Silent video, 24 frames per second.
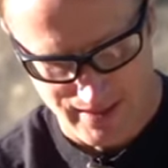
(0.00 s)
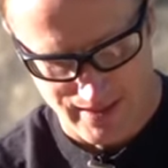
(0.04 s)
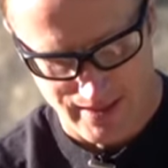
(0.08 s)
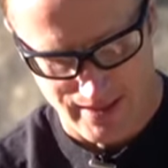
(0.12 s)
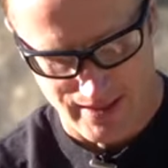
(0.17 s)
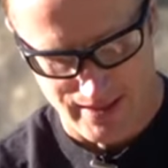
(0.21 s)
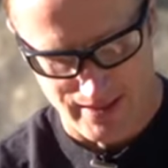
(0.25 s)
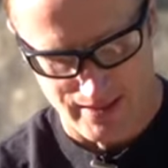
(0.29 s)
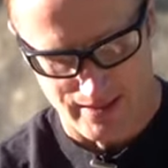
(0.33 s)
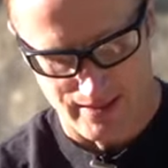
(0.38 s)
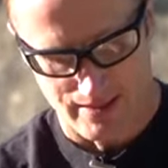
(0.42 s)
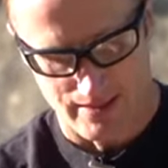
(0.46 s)

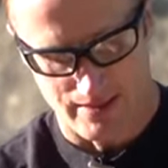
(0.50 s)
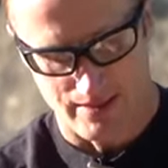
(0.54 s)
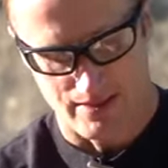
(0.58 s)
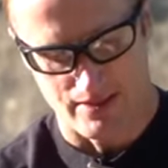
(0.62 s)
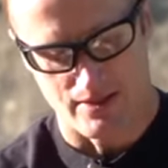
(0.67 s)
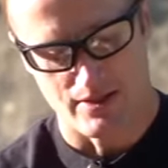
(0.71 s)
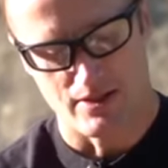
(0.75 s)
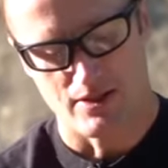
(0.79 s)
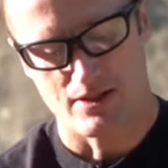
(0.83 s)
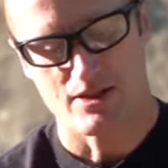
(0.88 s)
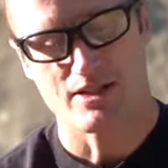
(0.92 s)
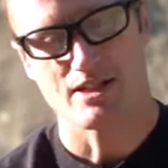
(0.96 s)

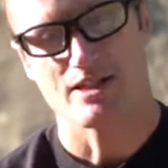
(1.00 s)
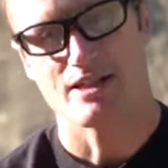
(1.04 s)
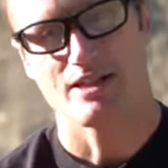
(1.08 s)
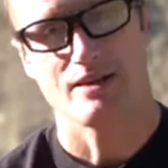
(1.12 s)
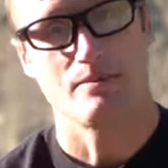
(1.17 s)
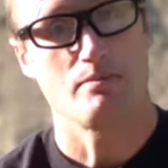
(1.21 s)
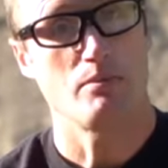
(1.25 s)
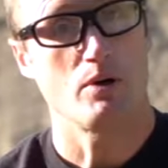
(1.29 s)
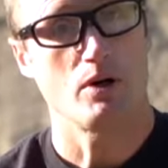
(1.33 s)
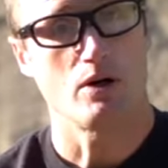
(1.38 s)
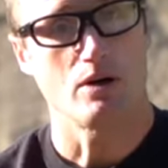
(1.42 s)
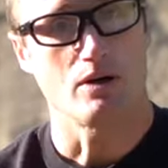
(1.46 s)
is the
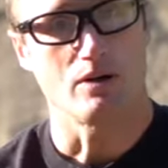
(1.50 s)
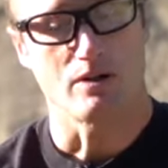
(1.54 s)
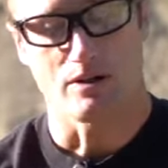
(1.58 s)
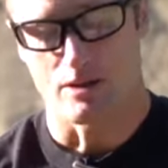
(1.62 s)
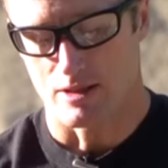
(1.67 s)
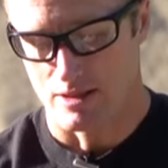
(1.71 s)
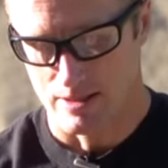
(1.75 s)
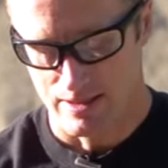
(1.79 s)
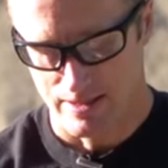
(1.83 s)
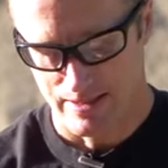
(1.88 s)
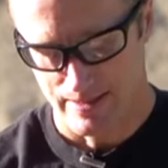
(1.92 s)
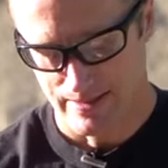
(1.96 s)

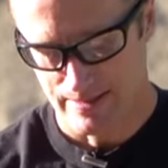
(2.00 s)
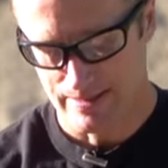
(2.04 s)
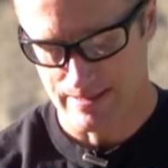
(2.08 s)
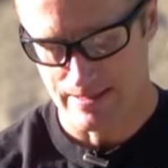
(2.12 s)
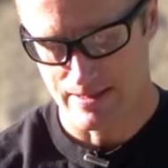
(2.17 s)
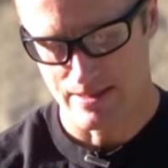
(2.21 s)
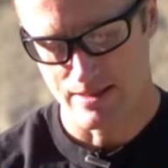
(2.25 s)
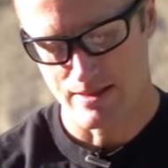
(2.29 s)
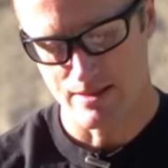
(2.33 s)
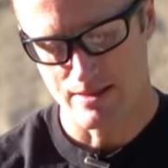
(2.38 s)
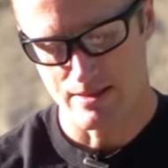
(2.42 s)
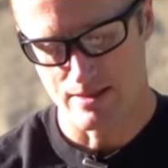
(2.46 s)
MAWL
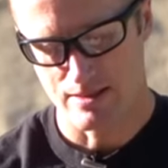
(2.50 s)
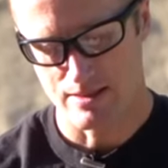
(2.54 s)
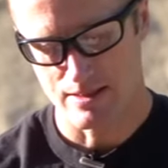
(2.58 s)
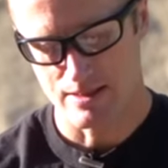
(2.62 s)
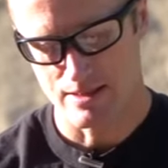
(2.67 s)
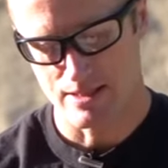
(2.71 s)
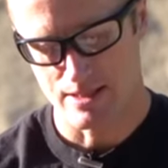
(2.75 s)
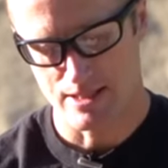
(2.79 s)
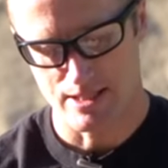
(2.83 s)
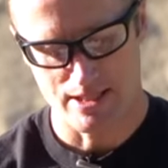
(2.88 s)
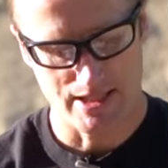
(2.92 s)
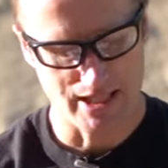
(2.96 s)

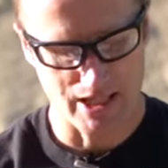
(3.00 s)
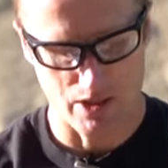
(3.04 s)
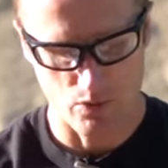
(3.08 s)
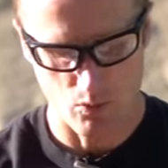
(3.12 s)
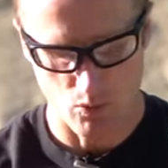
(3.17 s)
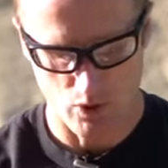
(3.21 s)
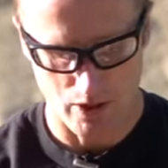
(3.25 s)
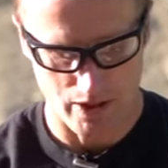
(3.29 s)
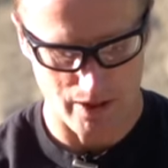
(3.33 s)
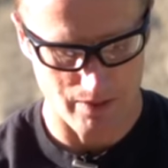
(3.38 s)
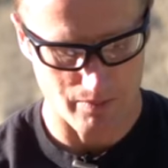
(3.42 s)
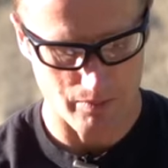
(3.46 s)

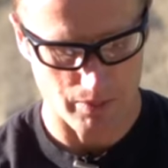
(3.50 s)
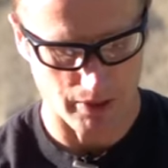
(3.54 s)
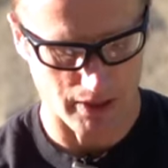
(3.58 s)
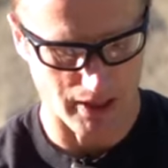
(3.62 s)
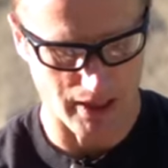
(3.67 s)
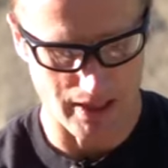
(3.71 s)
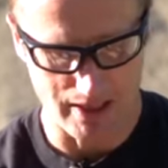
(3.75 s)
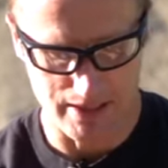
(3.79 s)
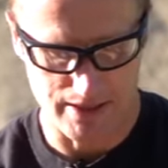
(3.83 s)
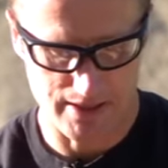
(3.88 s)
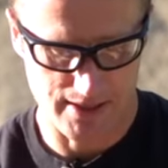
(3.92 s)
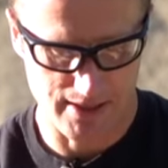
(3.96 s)
C1
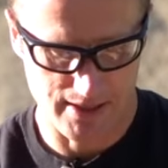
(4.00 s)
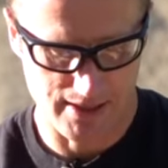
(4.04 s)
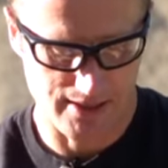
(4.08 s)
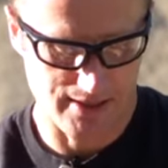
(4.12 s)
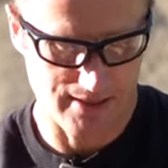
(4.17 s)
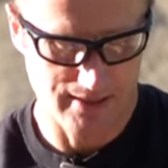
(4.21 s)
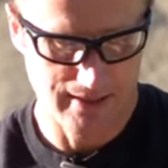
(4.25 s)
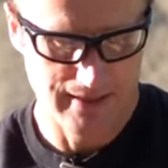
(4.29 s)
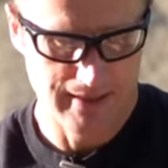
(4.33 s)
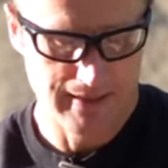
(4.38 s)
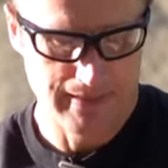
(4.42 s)
Plus.